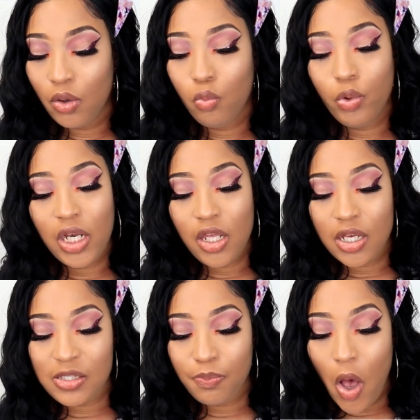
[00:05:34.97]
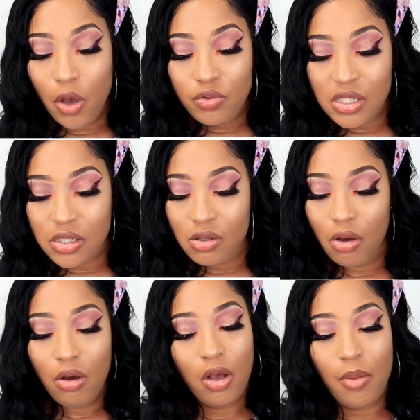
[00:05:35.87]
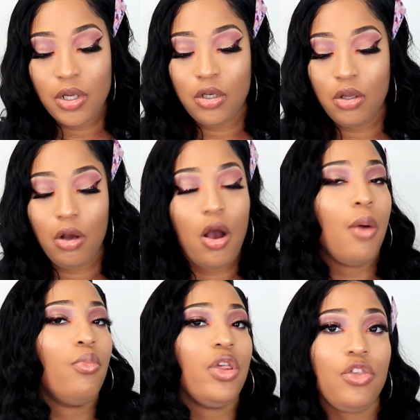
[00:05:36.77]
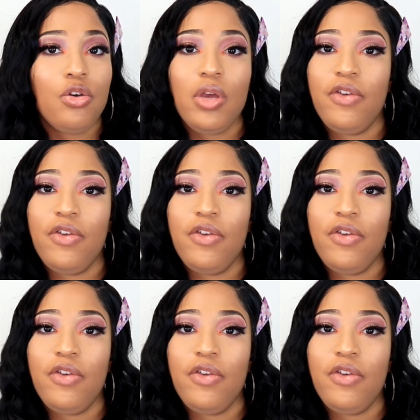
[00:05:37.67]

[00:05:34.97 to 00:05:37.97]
Will your spouse or common law come with you?